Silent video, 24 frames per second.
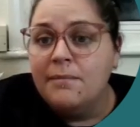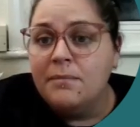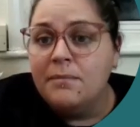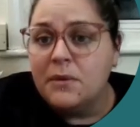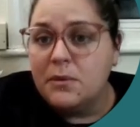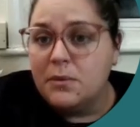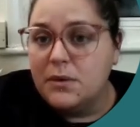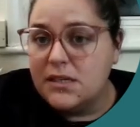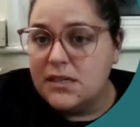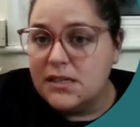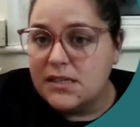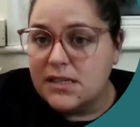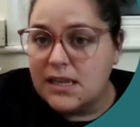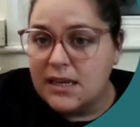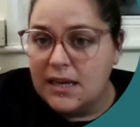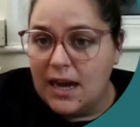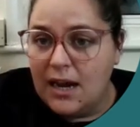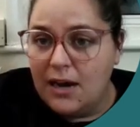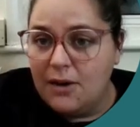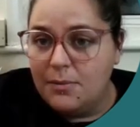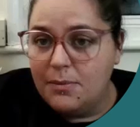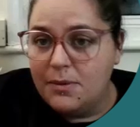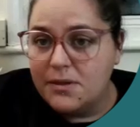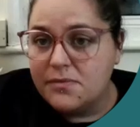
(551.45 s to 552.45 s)
which is going to
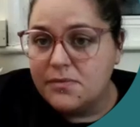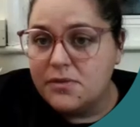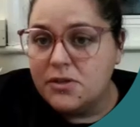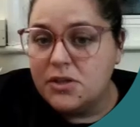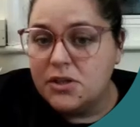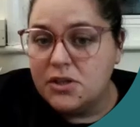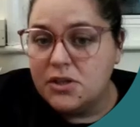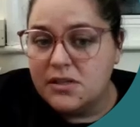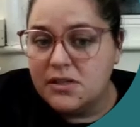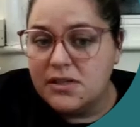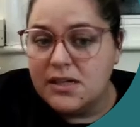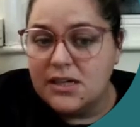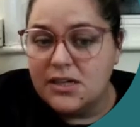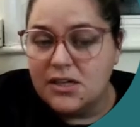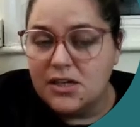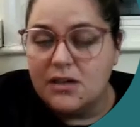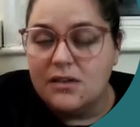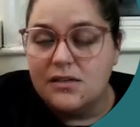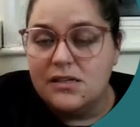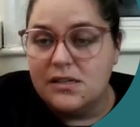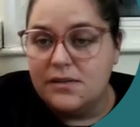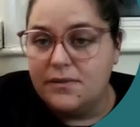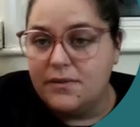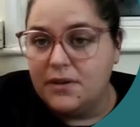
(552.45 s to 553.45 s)
help us reduce that
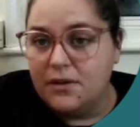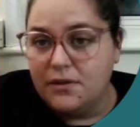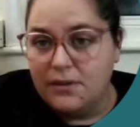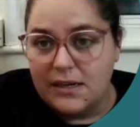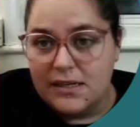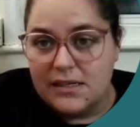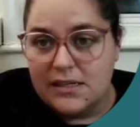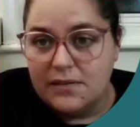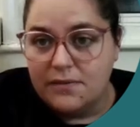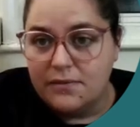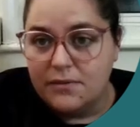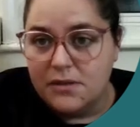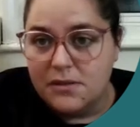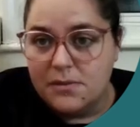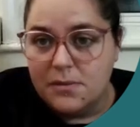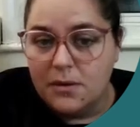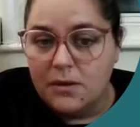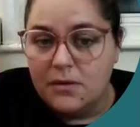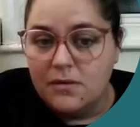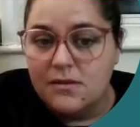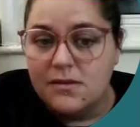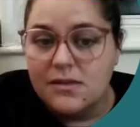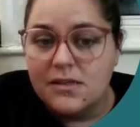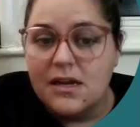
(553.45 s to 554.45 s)
chance of an aggressive
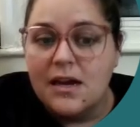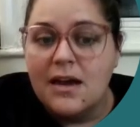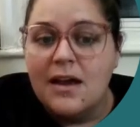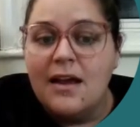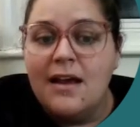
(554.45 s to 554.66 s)
response.